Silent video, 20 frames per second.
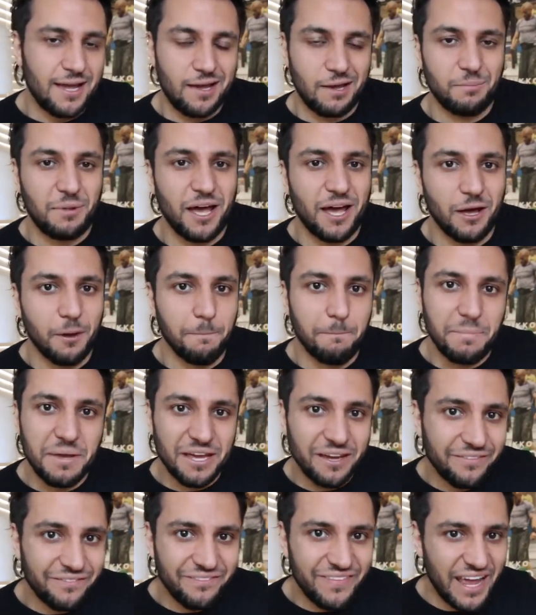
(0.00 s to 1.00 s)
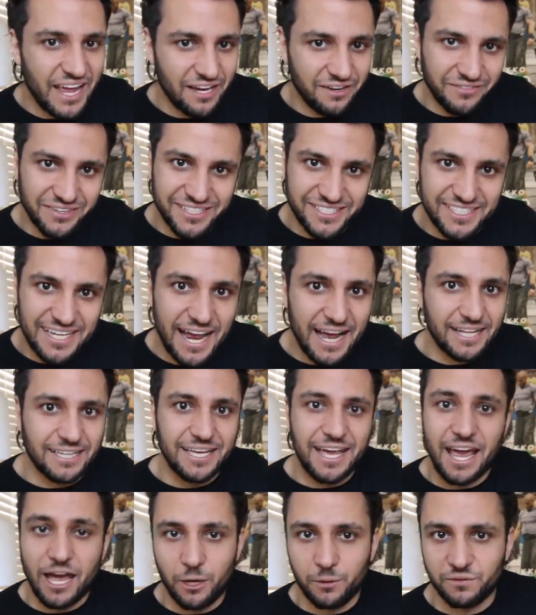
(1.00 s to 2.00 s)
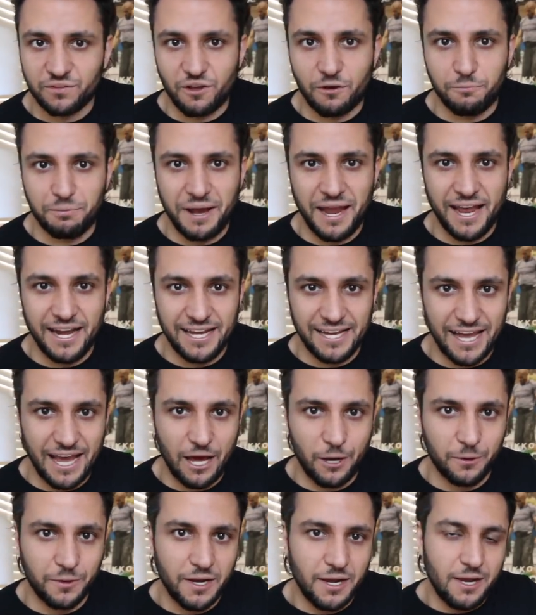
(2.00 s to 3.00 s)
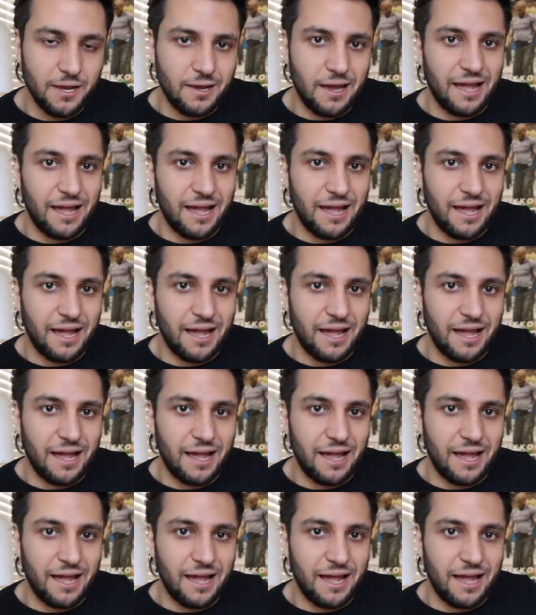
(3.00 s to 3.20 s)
I'm not a big fan of exactly how it's all panning out.